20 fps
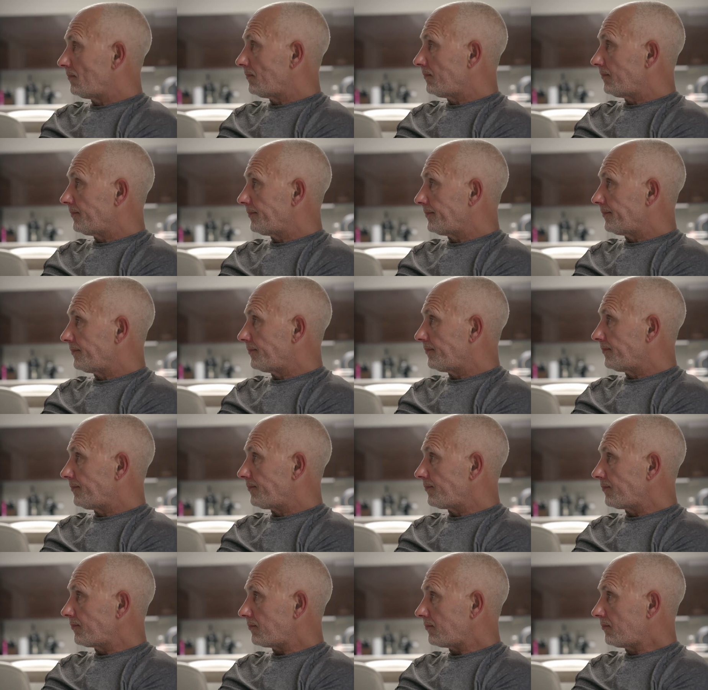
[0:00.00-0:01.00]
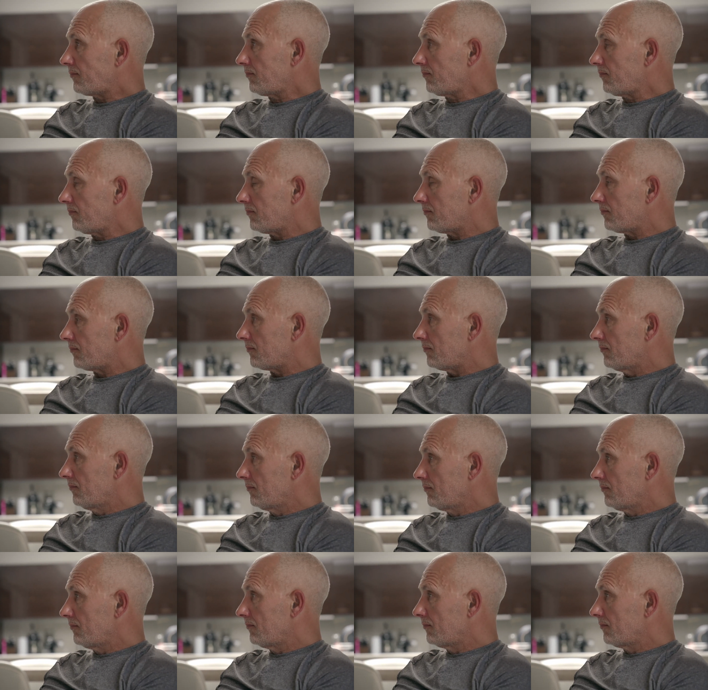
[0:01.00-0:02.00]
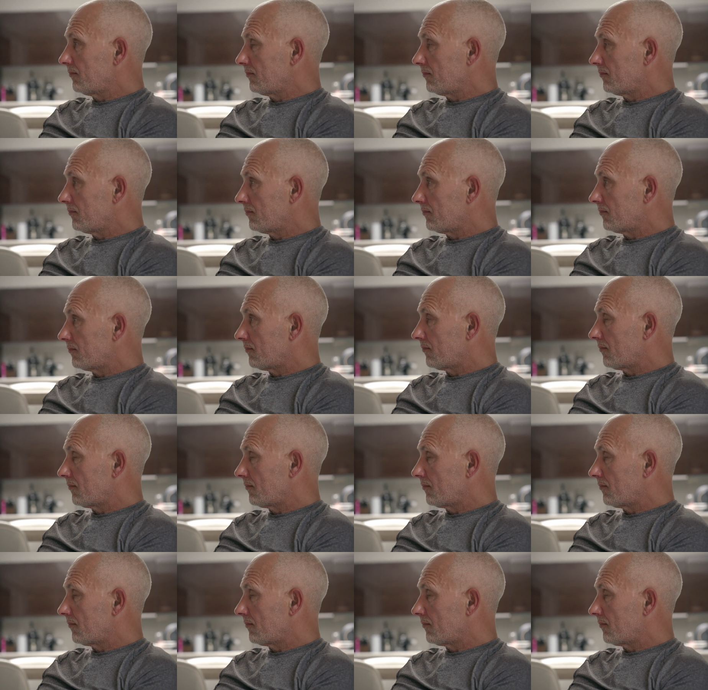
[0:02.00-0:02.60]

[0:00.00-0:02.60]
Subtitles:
[no speech]